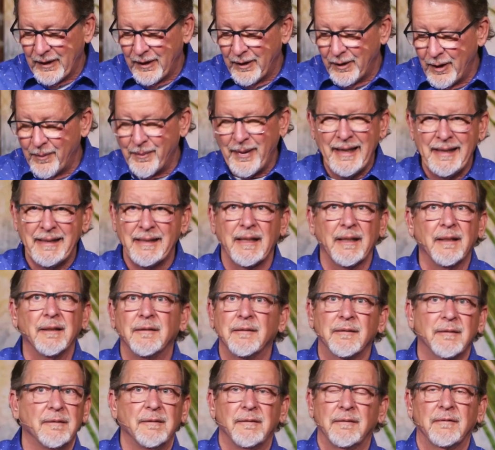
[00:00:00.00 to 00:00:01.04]
amazing.
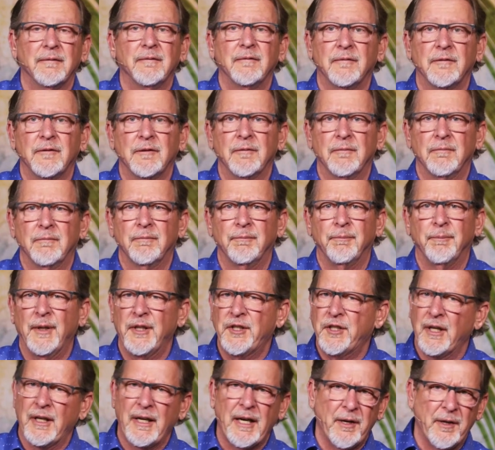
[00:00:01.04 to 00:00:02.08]

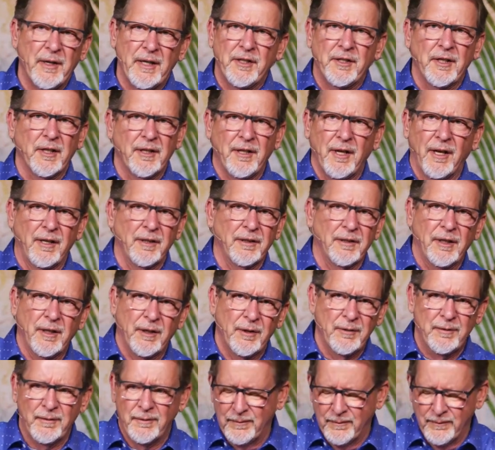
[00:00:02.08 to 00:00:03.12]
Missionary to
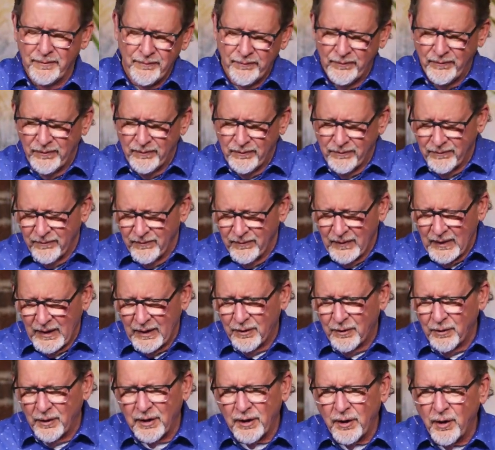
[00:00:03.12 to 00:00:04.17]
Congo.
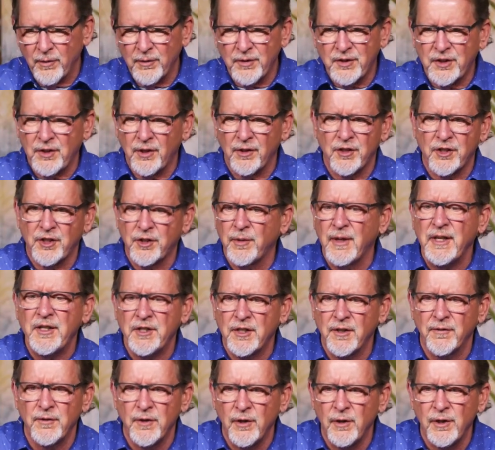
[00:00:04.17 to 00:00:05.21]
Going to go to the
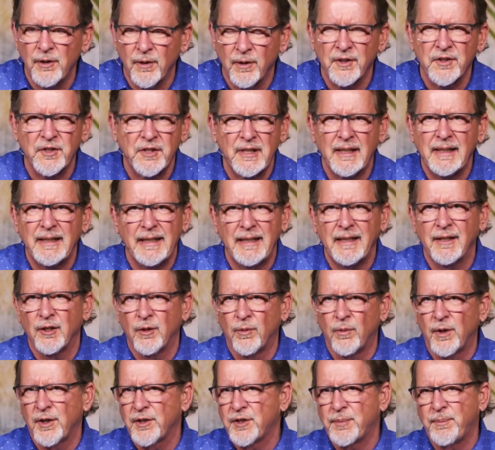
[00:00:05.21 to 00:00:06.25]
streets of New York City and the
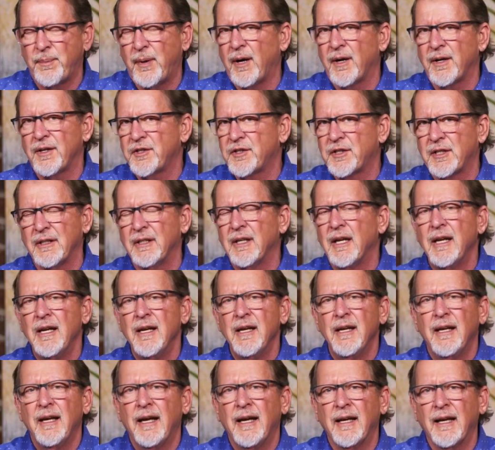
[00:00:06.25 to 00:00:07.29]
worst parts, and
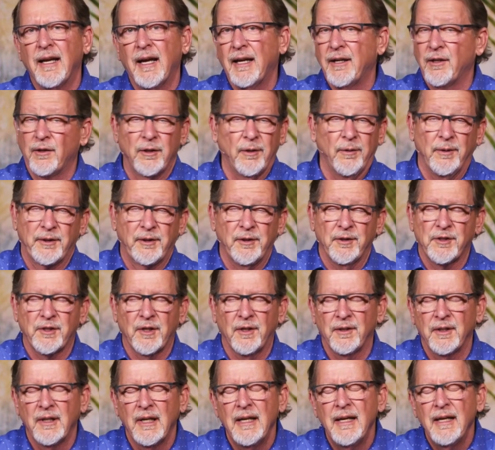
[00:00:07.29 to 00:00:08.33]
I don't know what those
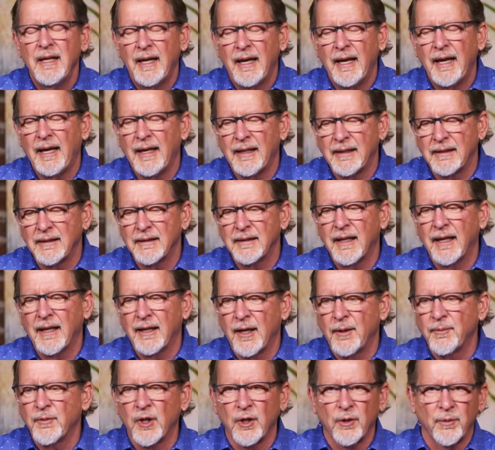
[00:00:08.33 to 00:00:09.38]
are. And
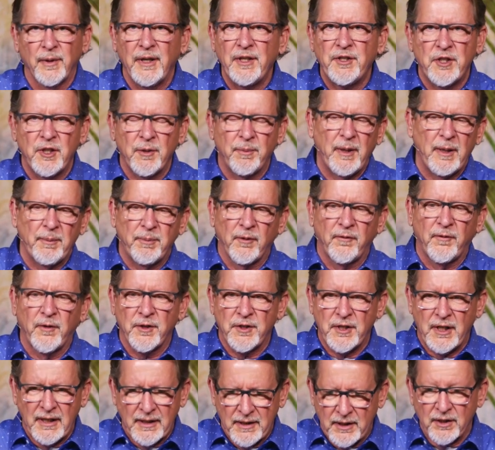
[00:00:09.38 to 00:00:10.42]
I'm going to reach the people for
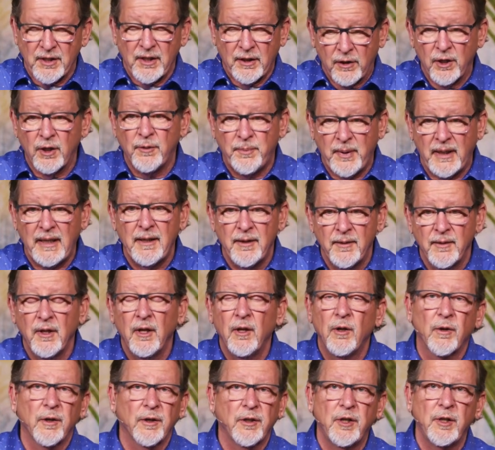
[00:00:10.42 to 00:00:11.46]
Jesus. It could be,
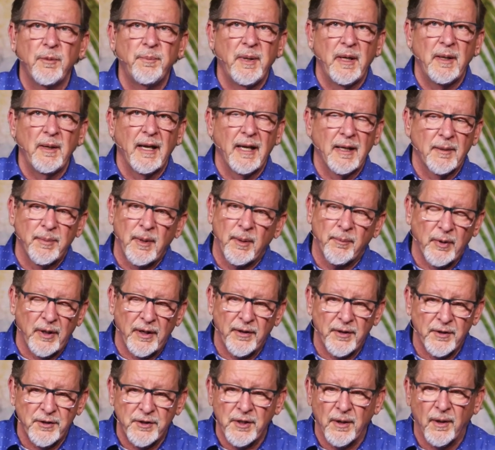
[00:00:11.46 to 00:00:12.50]
or it could be like my
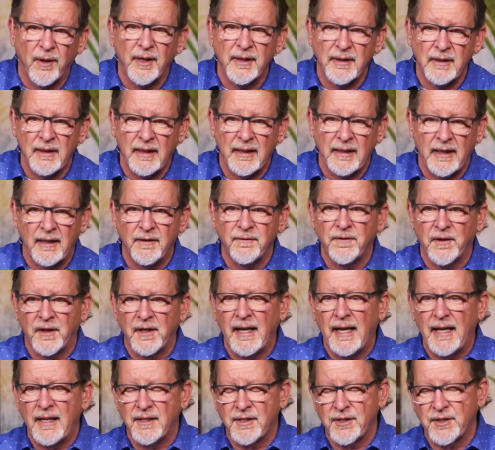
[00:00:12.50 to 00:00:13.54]
brother John in
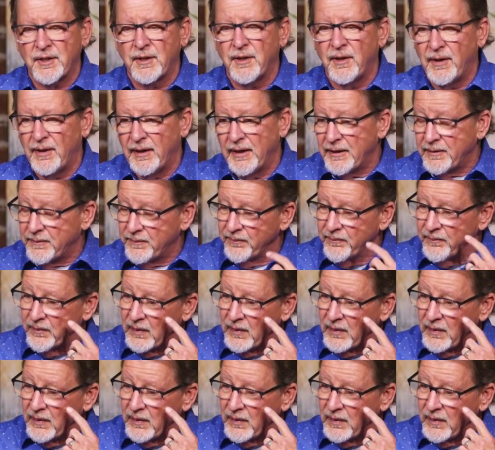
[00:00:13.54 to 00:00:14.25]
Inverness, Scotland,